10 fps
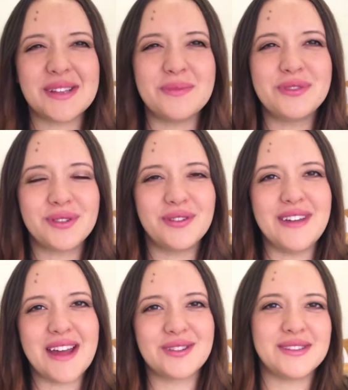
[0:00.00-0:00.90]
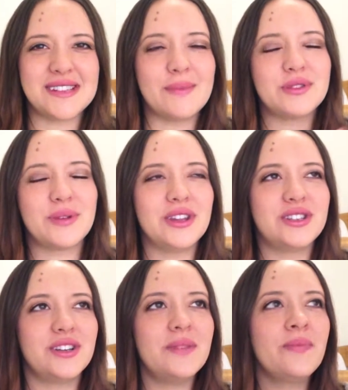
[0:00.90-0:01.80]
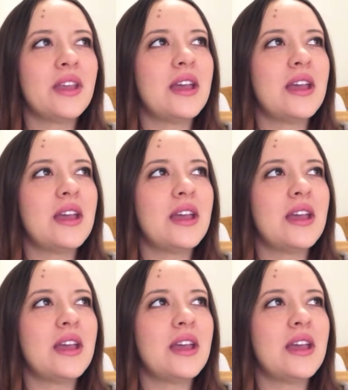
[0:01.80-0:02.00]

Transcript: So I'm sort of now tossing up between the two.